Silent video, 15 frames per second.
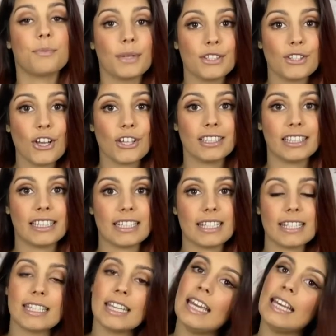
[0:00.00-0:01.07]
but not
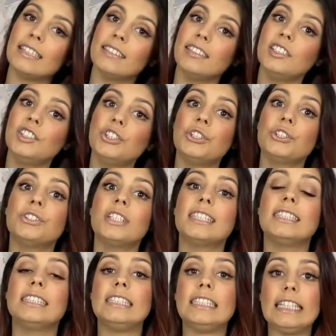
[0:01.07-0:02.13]
least, did you know
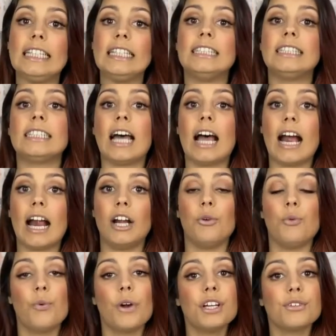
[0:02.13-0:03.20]
that knees are
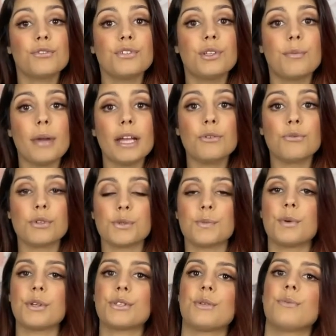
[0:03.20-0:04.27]
one of the main
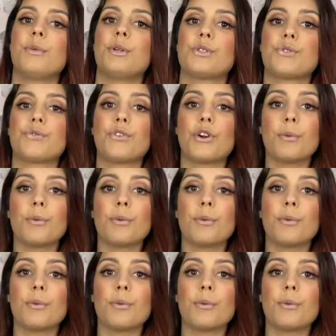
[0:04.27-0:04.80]
responsibles for